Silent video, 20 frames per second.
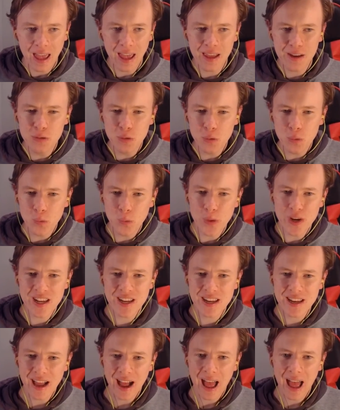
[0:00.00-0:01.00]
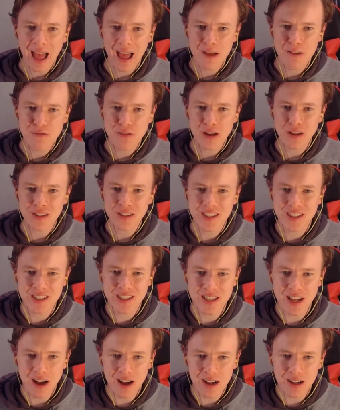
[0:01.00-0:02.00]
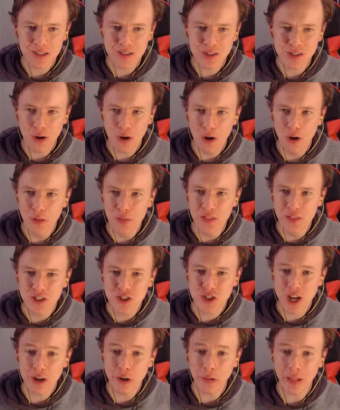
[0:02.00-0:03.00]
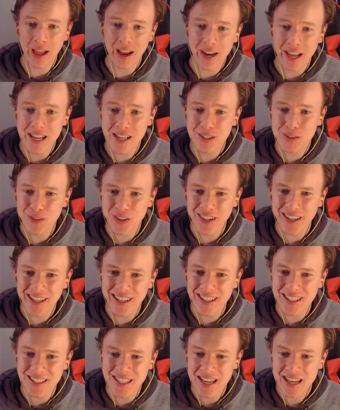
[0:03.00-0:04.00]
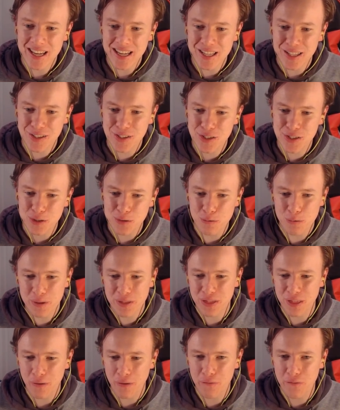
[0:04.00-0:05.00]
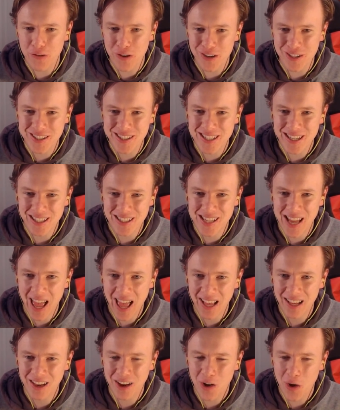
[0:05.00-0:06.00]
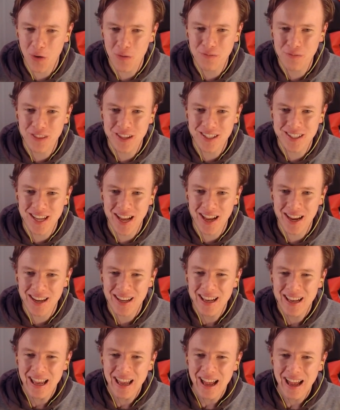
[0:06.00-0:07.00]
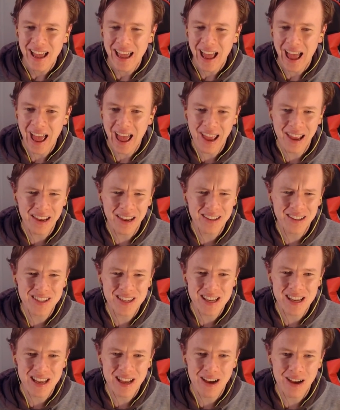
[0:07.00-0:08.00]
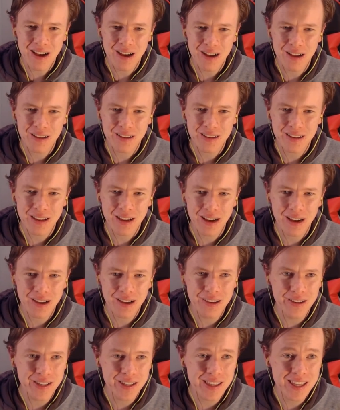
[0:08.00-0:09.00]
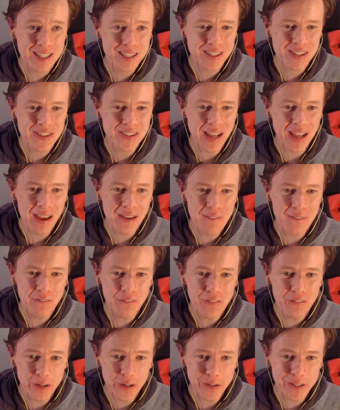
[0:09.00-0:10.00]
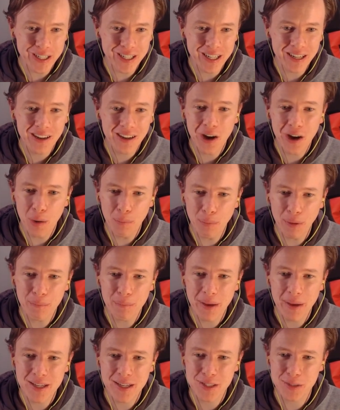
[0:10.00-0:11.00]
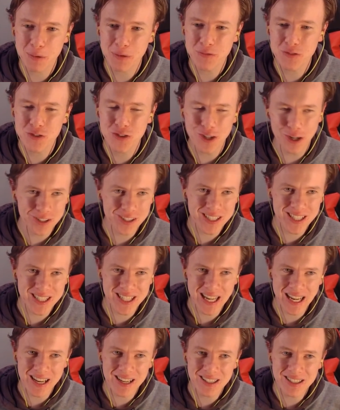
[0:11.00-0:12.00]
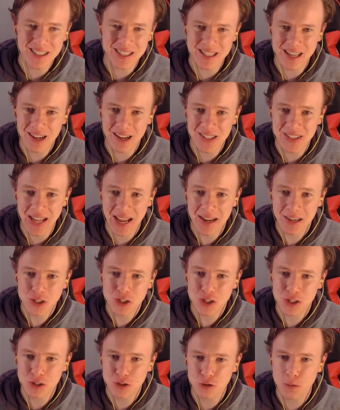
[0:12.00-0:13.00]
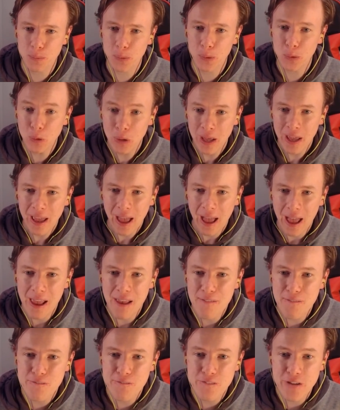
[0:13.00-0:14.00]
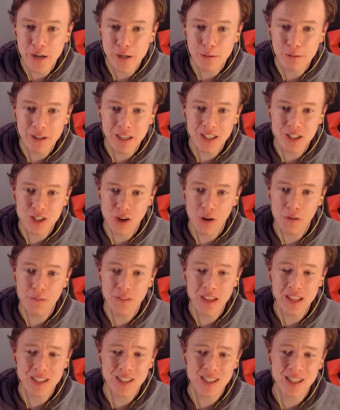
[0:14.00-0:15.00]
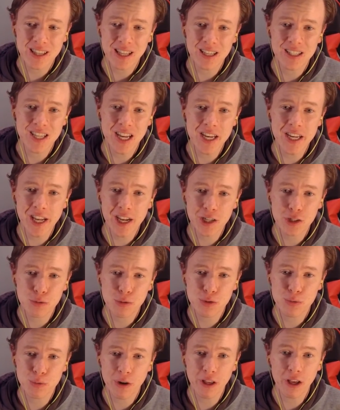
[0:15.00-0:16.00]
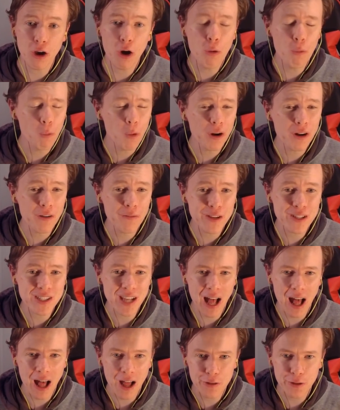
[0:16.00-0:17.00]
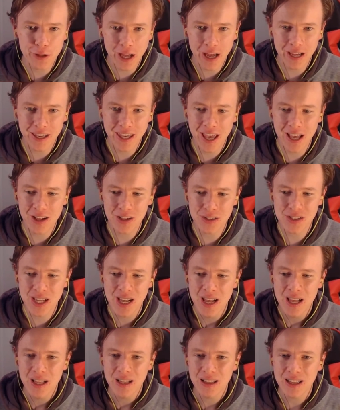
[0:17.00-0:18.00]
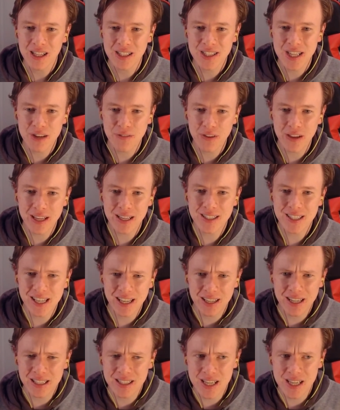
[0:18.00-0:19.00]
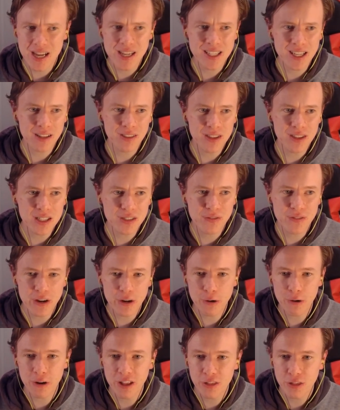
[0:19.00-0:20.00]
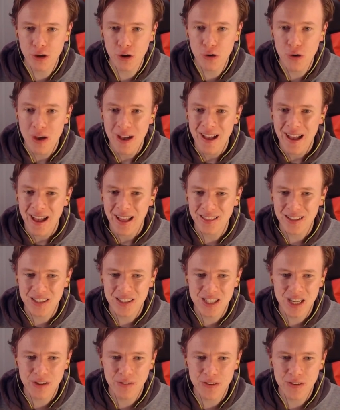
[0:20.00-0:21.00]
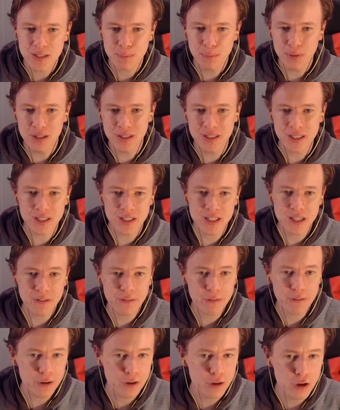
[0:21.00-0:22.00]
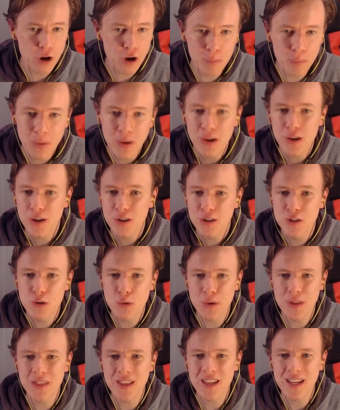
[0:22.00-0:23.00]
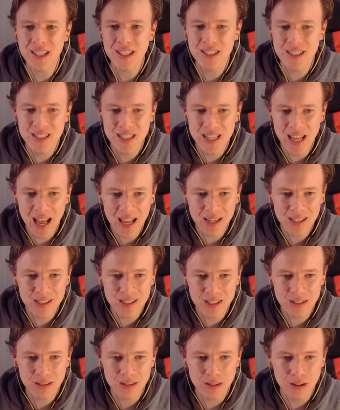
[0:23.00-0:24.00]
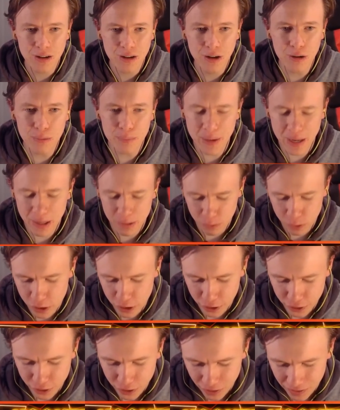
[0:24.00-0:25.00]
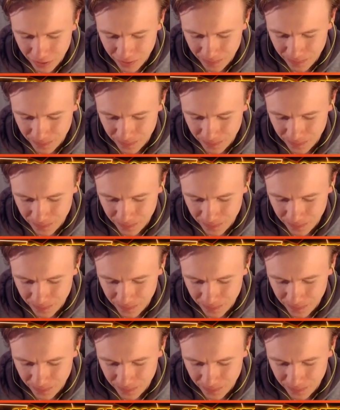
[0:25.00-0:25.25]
and we have stars on the channel. And he's running into iTzu with the first attack of the day. And this is a very common base. We've just seen Stars actually triple a variant of this that TDH was running on one of his other accounts. Let's see if he can take down this variant though, and let's see if his Blizz is different. Nope, doing the exact. Oh my word.